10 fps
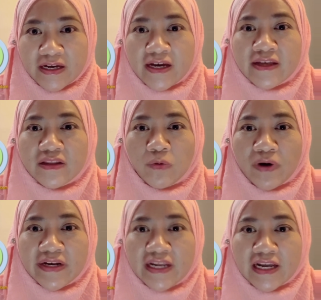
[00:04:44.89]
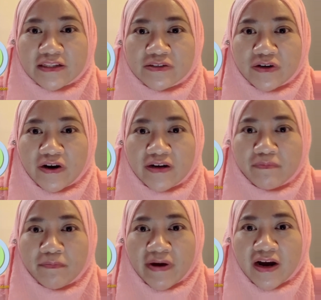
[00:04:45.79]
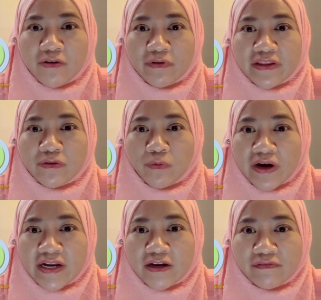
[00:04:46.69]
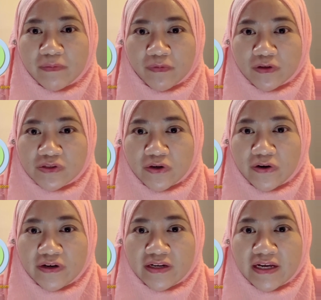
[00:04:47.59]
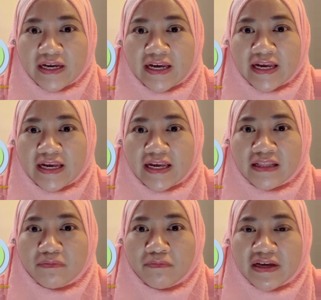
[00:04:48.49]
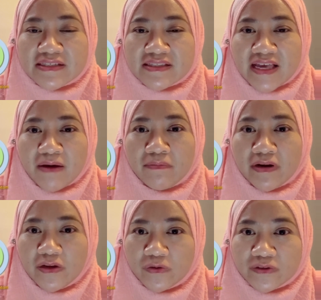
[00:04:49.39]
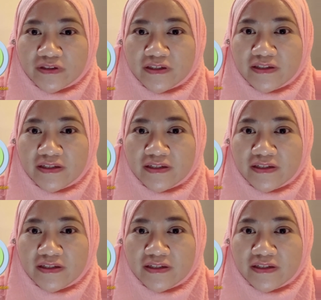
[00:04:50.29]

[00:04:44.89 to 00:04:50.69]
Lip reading: The one electron pair with one of the proton, it makes them neutral,